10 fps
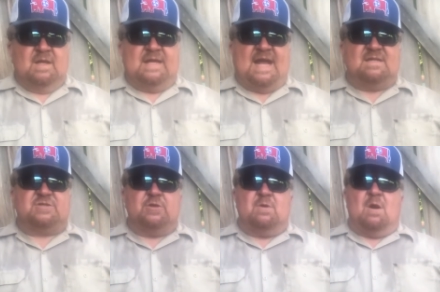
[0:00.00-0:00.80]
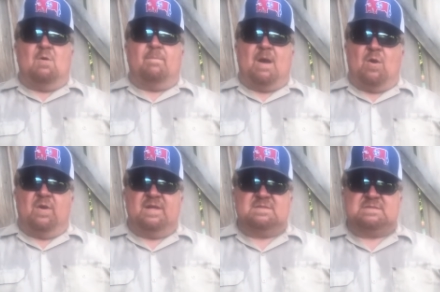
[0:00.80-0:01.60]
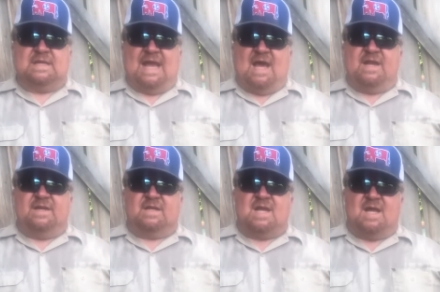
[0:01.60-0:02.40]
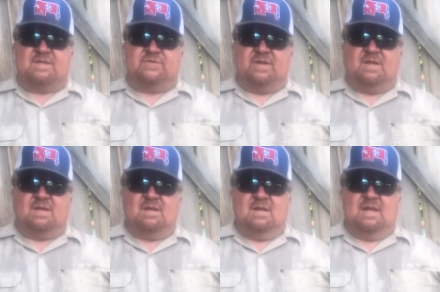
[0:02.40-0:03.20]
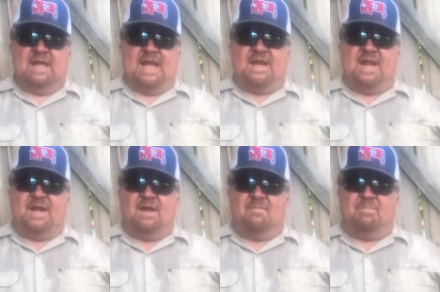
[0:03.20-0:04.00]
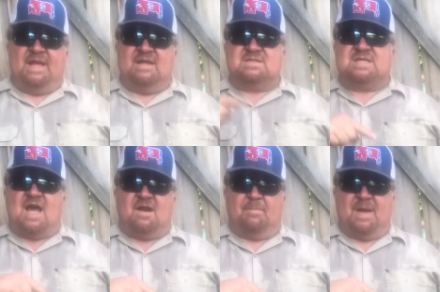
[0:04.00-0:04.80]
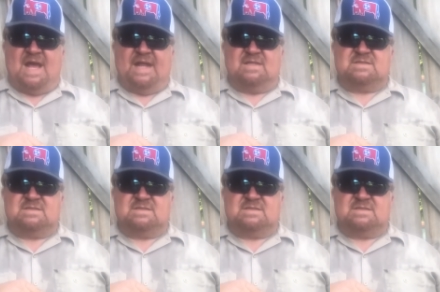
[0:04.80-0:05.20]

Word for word: Got two old boys out in the country and end up being sodomites.